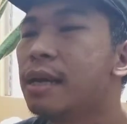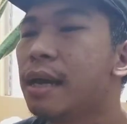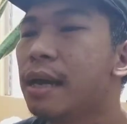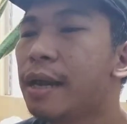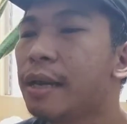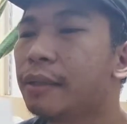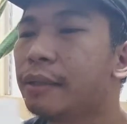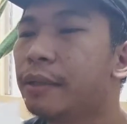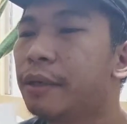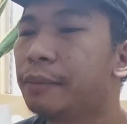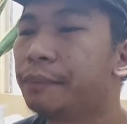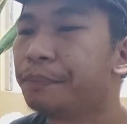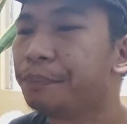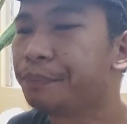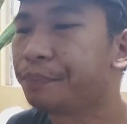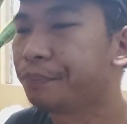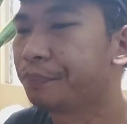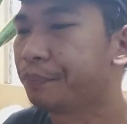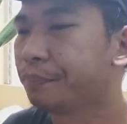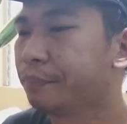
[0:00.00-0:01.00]
item.
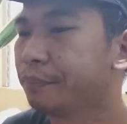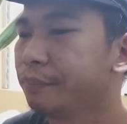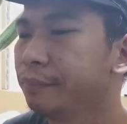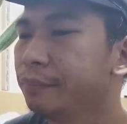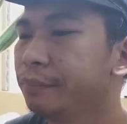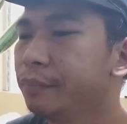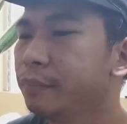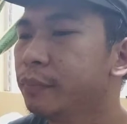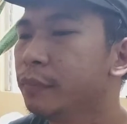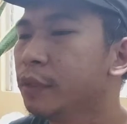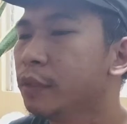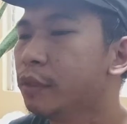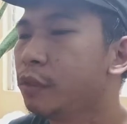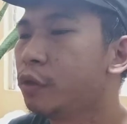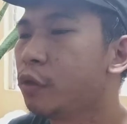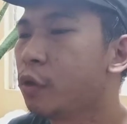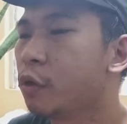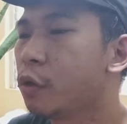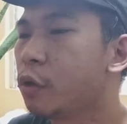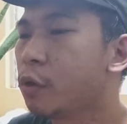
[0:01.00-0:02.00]

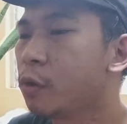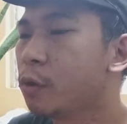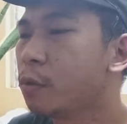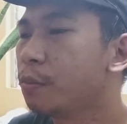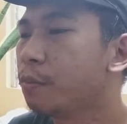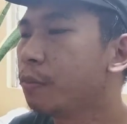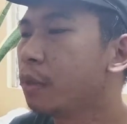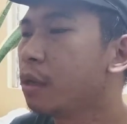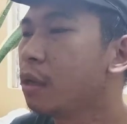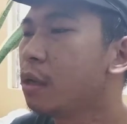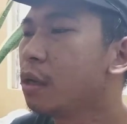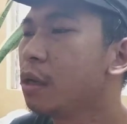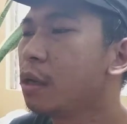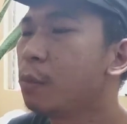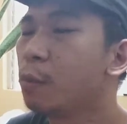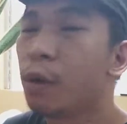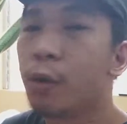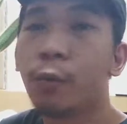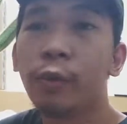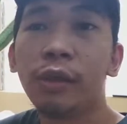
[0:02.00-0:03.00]
So
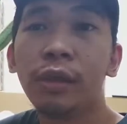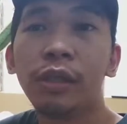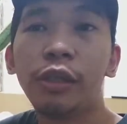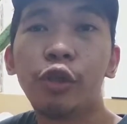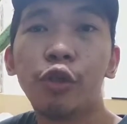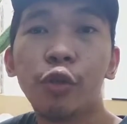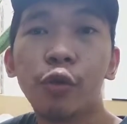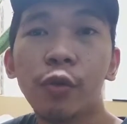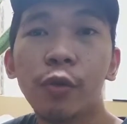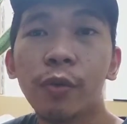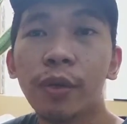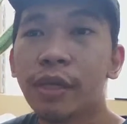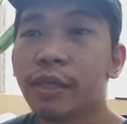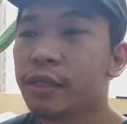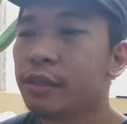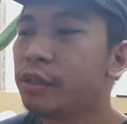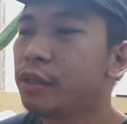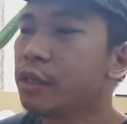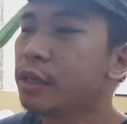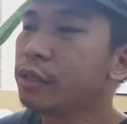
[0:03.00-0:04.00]
what we'll do
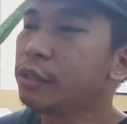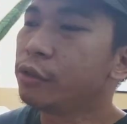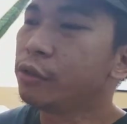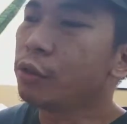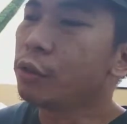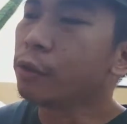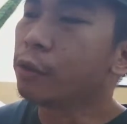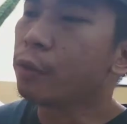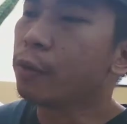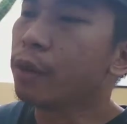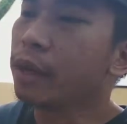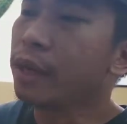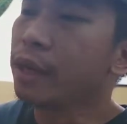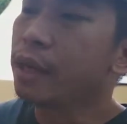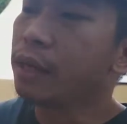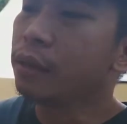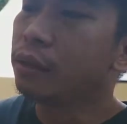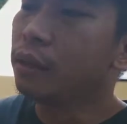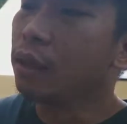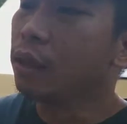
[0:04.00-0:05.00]
is just
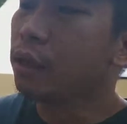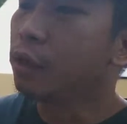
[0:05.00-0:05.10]
create a